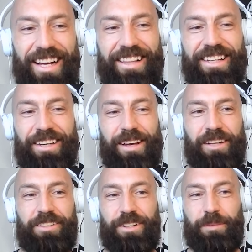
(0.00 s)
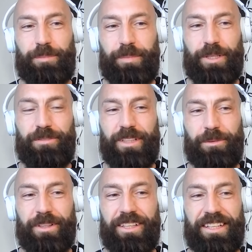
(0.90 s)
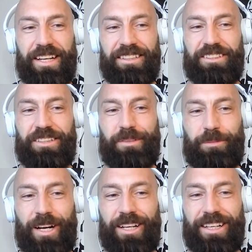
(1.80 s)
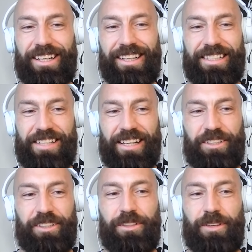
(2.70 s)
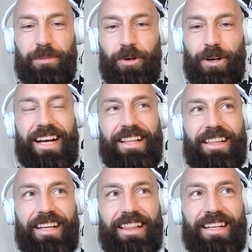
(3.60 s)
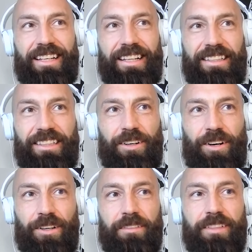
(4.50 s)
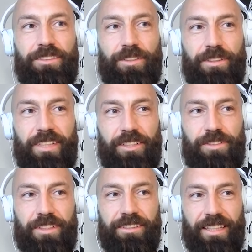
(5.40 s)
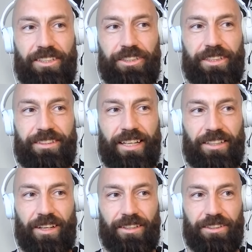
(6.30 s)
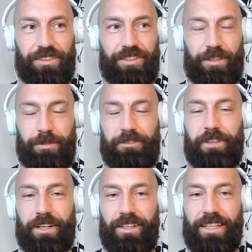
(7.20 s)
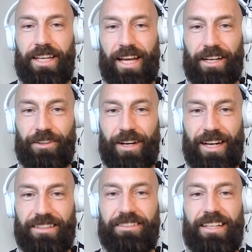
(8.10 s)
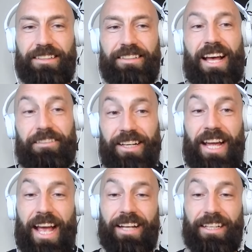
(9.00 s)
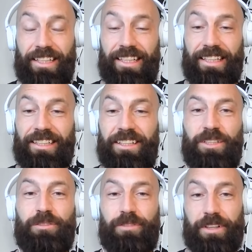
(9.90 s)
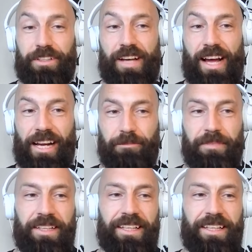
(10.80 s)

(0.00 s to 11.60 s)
I think you answered it beautifully with the analogy of the rocket, because I couldn't agree more. I think that, you know, all of these sort of centralization technologies could be fairly categorized as having had a need for the time.